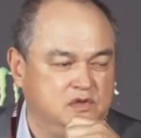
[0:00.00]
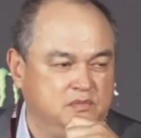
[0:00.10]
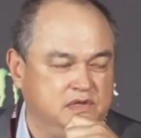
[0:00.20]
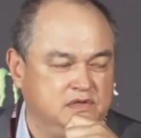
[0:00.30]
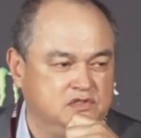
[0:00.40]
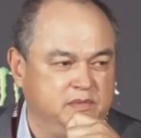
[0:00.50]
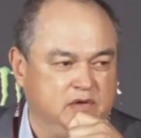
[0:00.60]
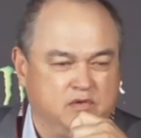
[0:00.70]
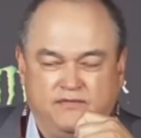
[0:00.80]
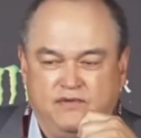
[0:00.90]
many
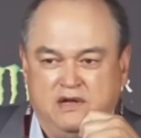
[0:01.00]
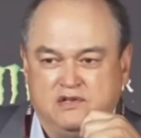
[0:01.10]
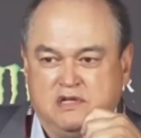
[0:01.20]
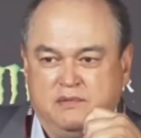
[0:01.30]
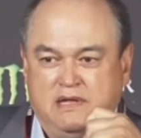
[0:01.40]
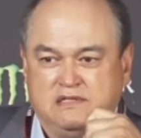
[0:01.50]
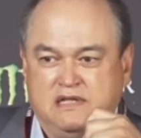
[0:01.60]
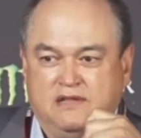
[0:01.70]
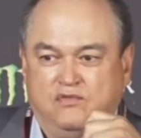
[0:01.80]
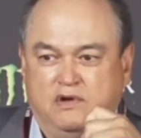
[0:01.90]
great fighters coming out of
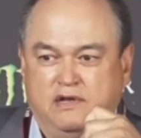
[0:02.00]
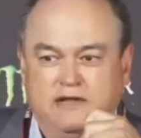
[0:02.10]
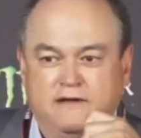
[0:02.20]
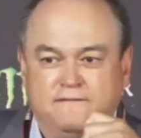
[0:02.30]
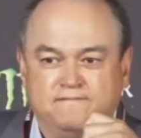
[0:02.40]
South Florida now.